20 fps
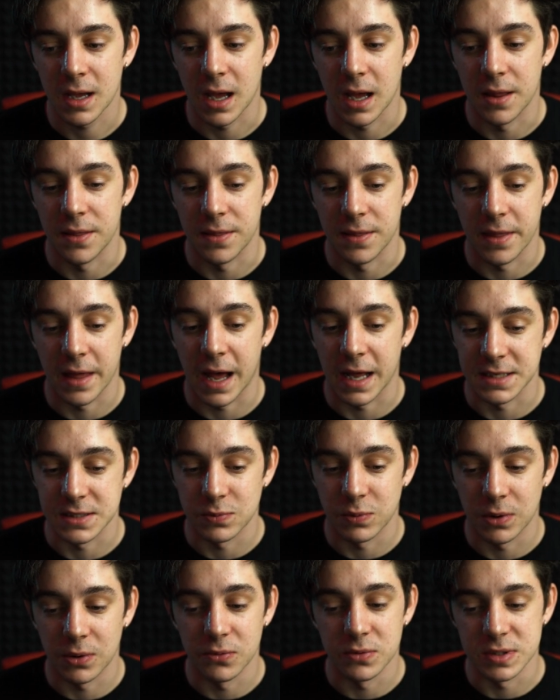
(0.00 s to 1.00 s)
and
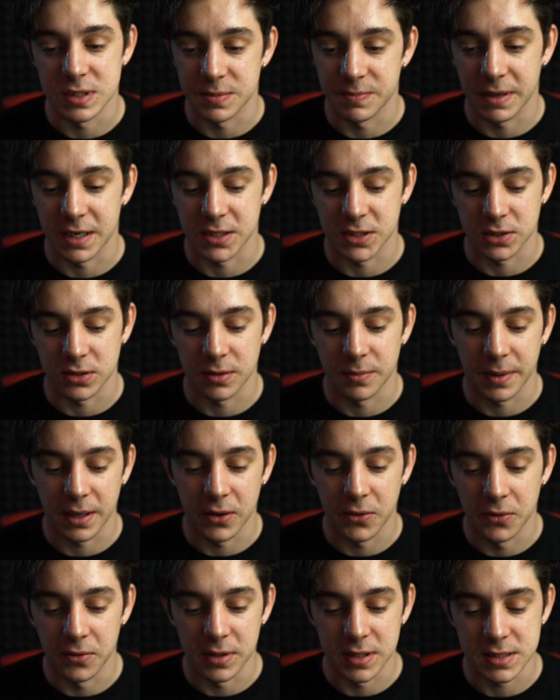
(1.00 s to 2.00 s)
that's what was special
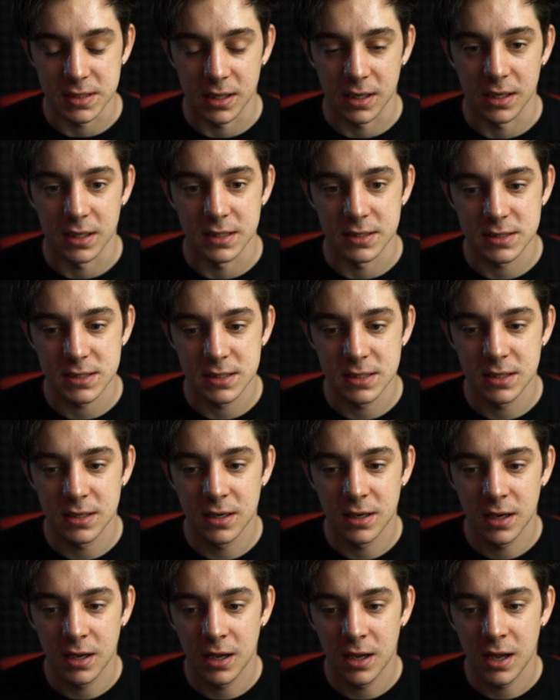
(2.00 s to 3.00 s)
about Unus Annus.
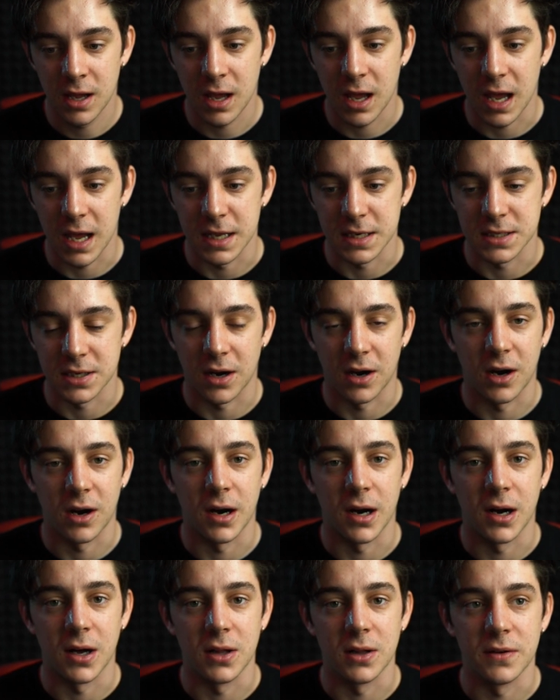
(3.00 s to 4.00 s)
It
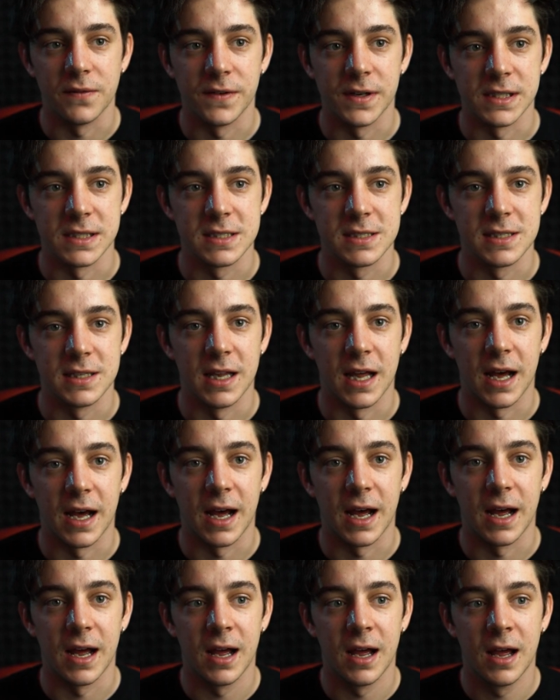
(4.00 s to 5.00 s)
taught all of us
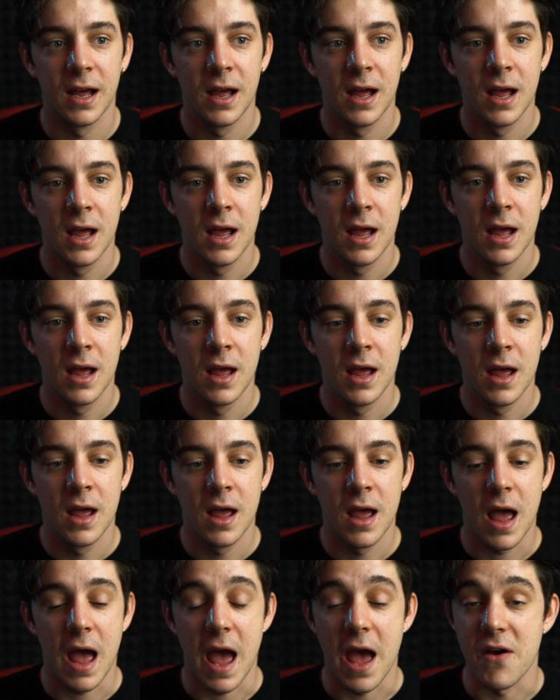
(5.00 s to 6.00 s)
that
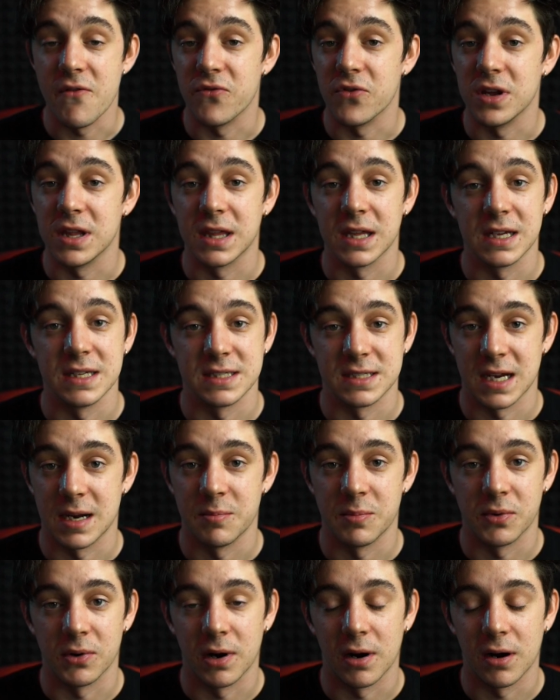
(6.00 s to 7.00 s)
everything is
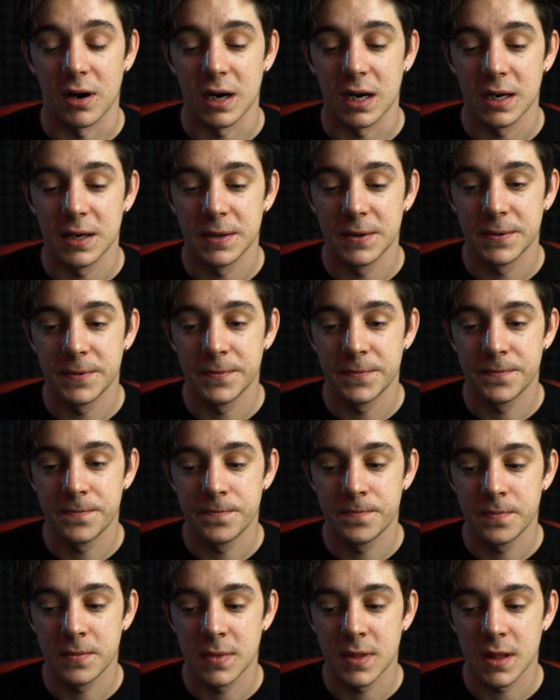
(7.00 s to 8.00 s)
temporary
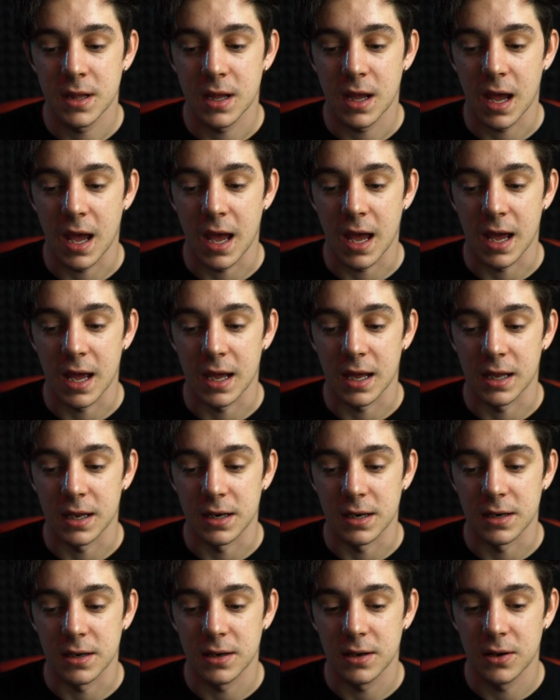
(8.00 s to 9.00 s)

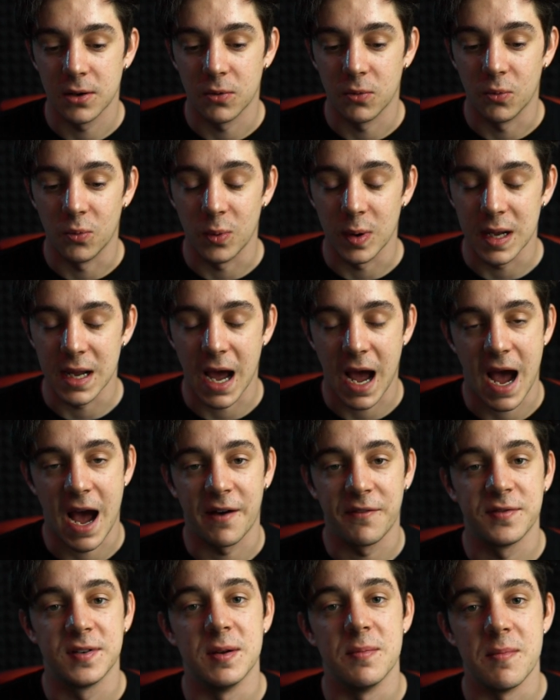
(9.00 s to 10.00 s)
and we
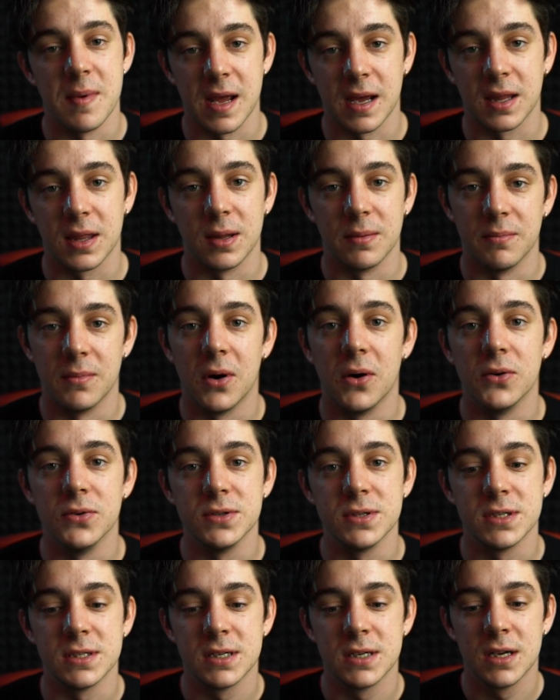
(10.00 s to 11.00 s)
have to make the
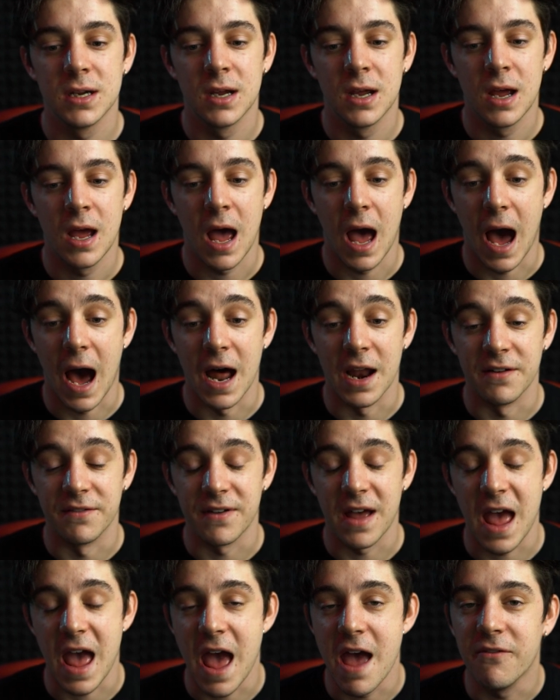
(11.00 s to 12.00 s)
most out
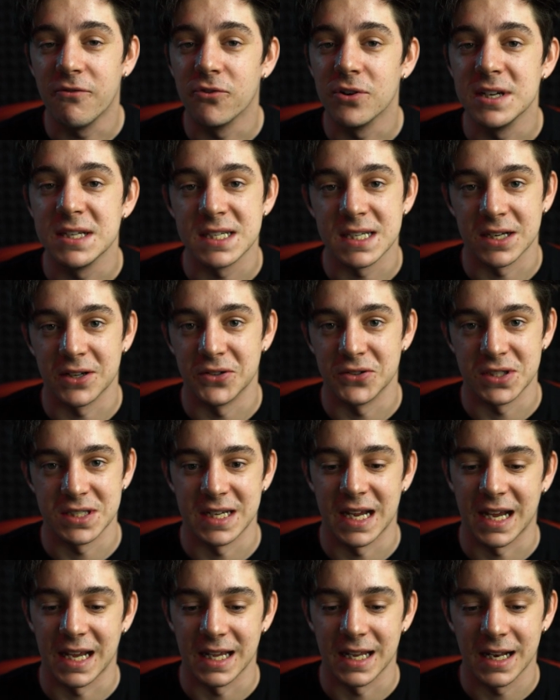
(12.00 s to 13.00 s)
of every single
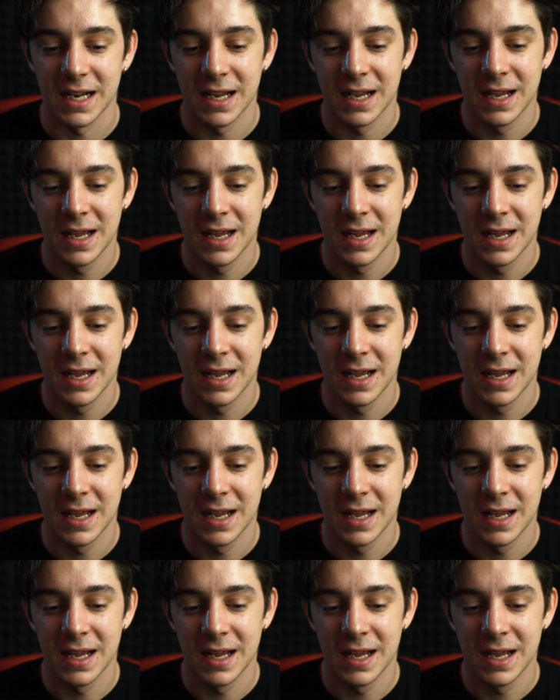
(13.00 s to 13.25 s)
second